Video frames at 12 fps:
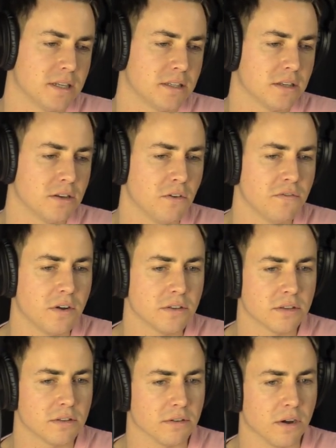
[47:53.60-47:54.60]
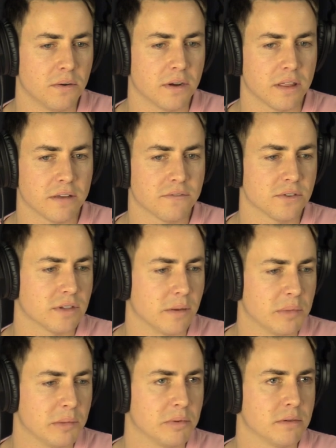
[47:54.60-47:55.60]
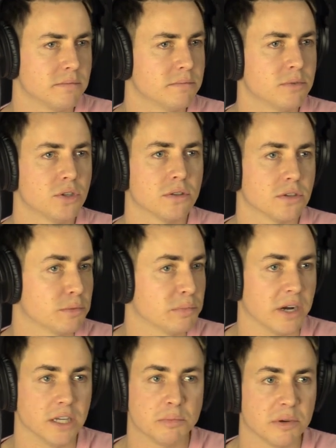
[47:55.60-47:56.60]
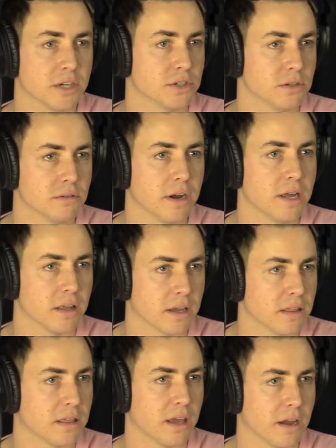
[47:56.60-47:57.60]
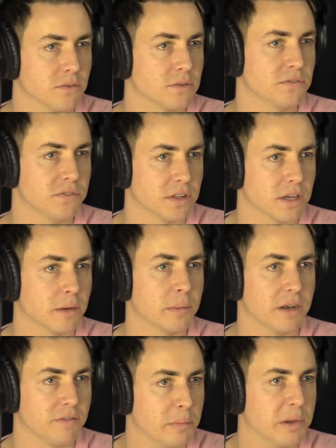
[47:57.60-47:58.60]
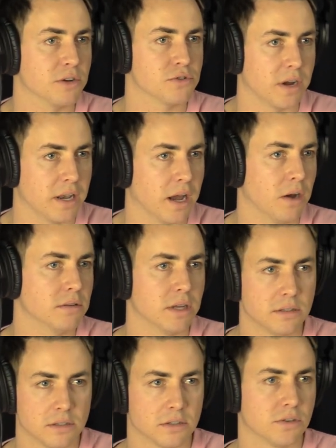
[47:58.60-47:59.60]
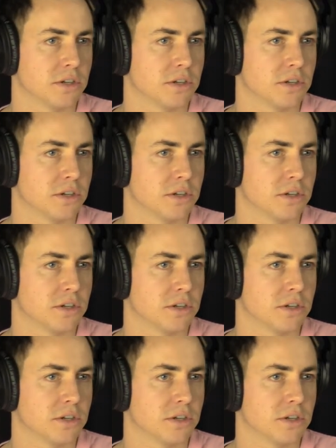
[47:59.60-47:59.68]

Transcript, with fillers: to no fault of their own. I think for some people, sure, there's price pressure, right? Like I think everyone's feeling sure. a bit of a pinch right now, less